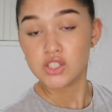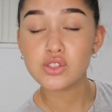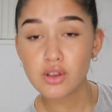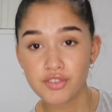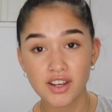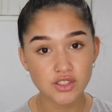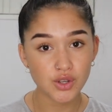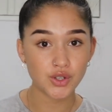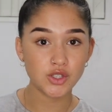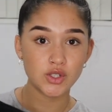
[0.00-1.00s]
So far
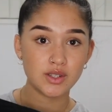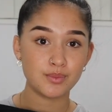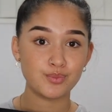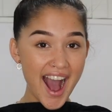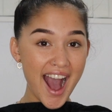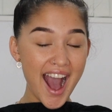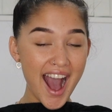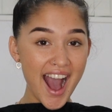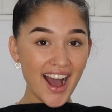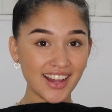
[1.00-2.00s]
so good.
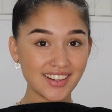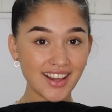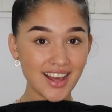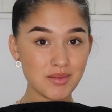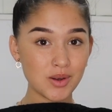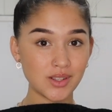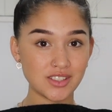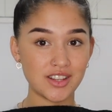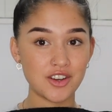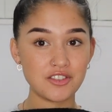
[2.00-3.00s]
I look like I'm going to the